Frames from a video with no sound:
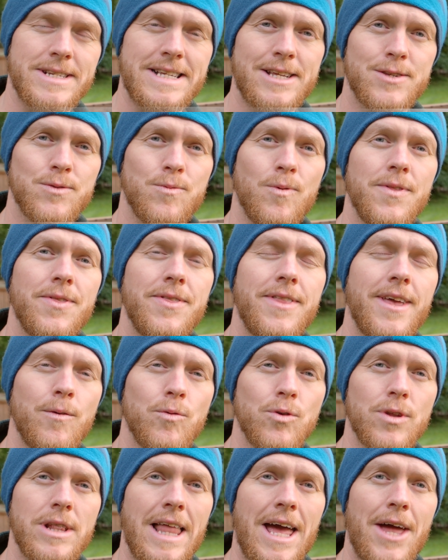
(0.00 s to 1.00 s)
that's what they
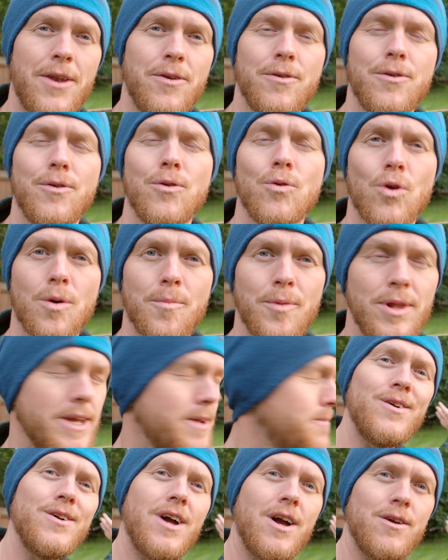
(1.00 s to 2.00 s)
would land on
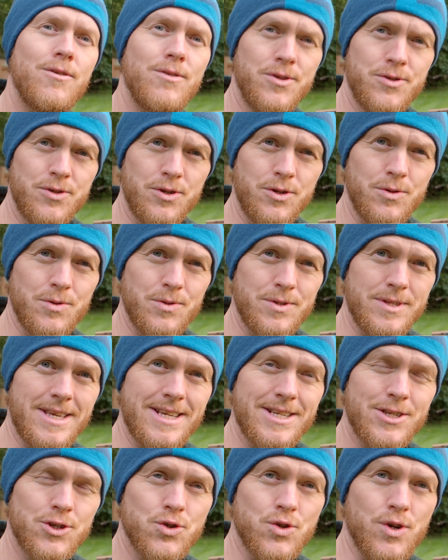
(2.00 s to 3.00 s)
normally. I also use
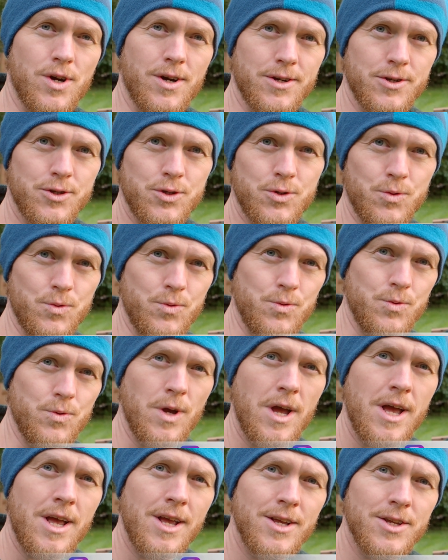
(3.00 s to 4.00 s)
this trunk to
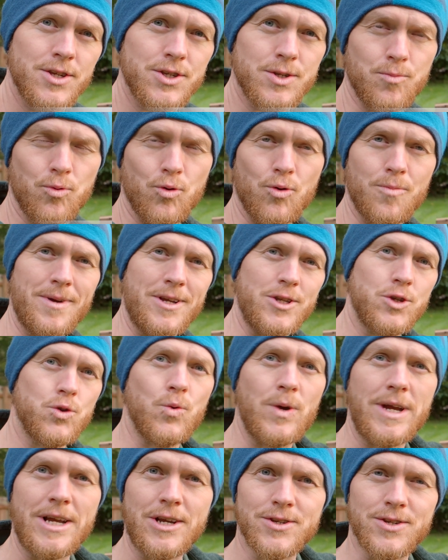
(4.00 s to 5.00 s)
support my
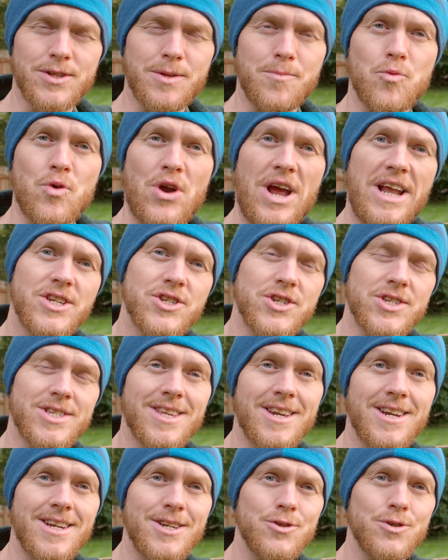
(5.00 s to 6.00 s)
twigs, or the branches
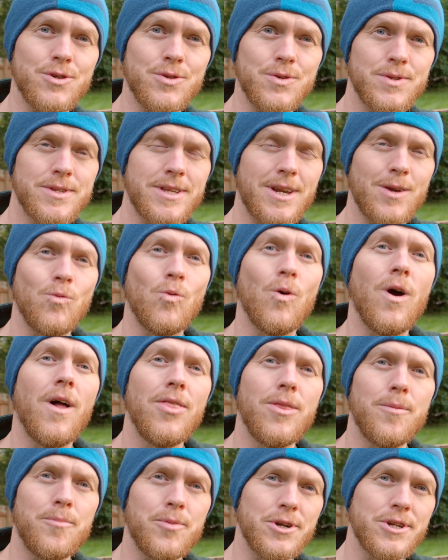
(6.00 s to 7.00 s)
that I introduced that I
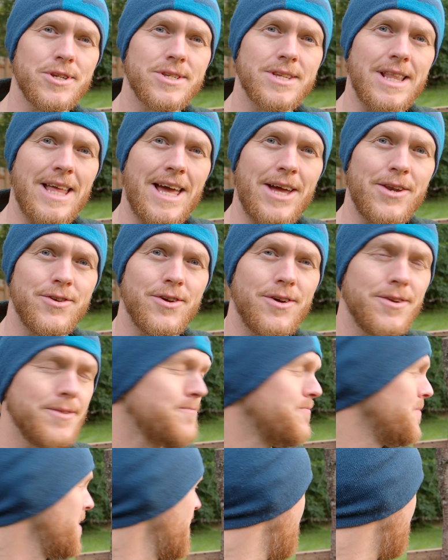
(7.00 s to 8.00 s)
want the birds to land on.
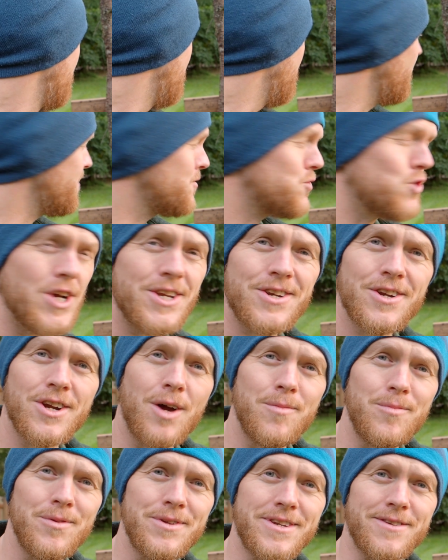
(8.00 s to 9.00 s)
And I've tried a
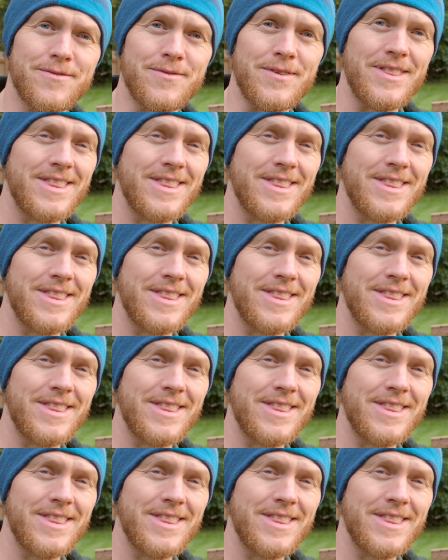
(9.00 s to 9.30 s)
couple of different